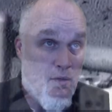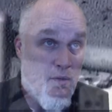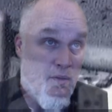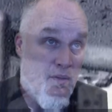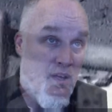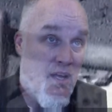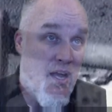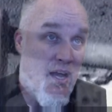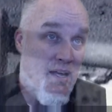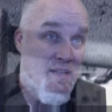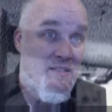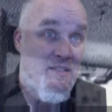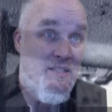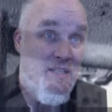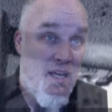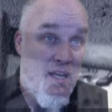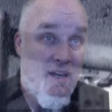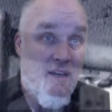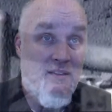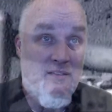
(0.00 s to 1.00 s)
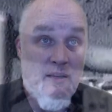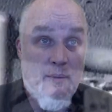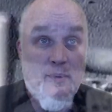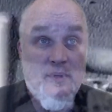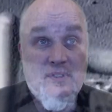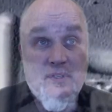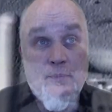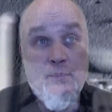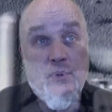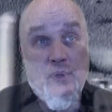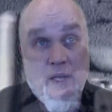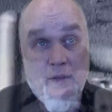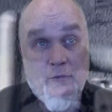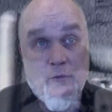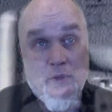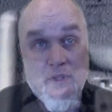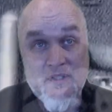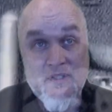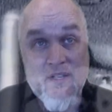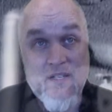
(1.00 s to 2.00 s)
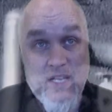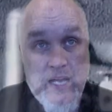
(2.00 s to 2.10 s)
and the guys did exhibit some playfulness at